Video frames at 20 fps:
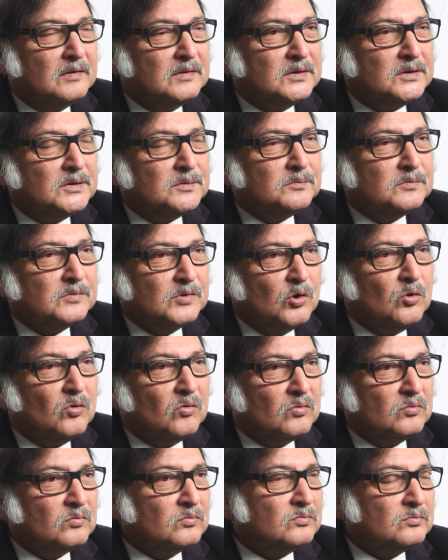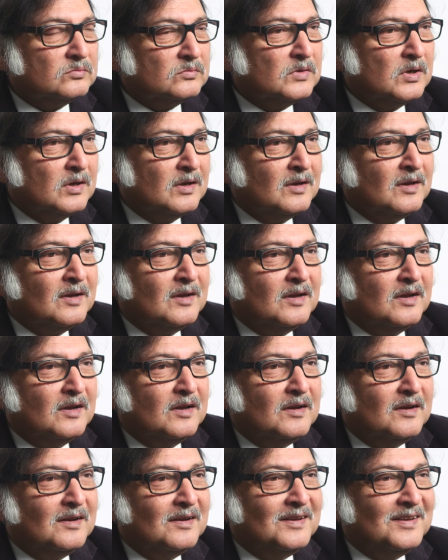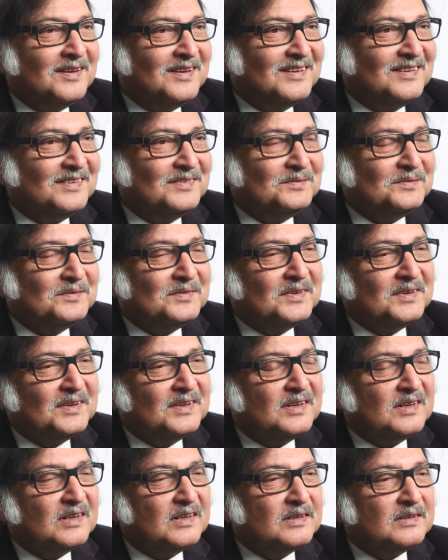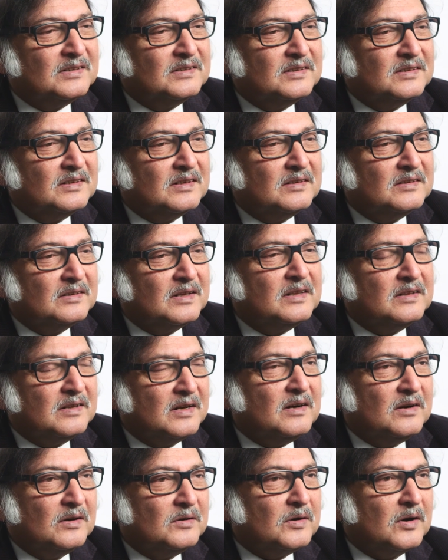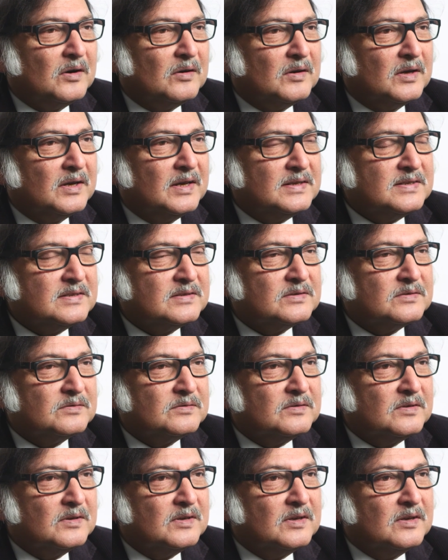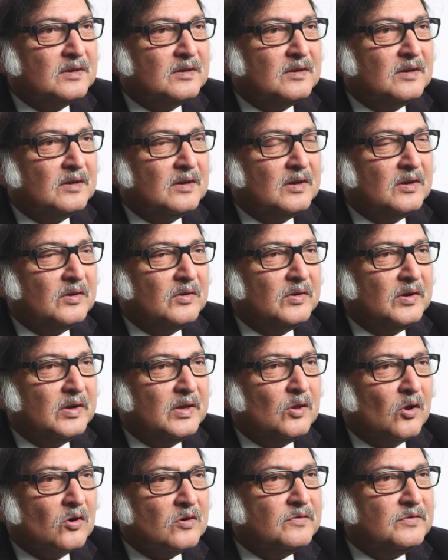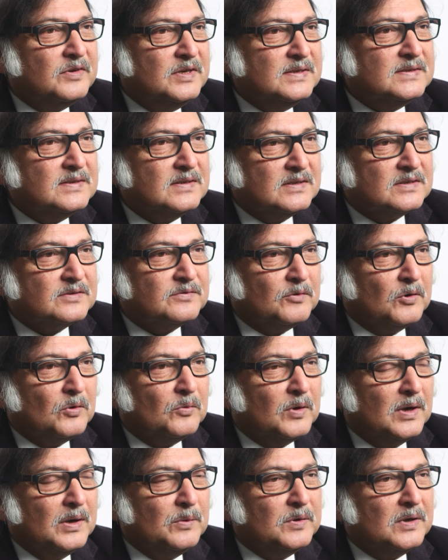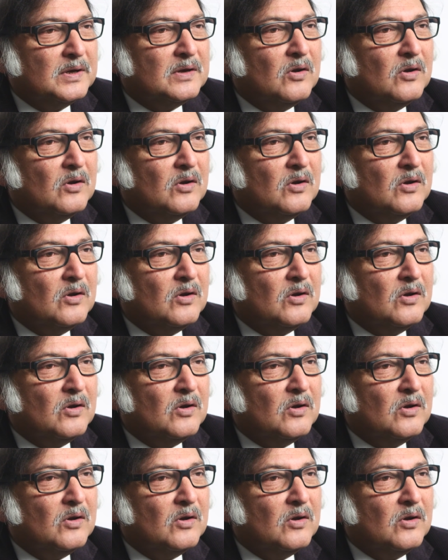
No. And there are, I guess, a lot of reasons for why we are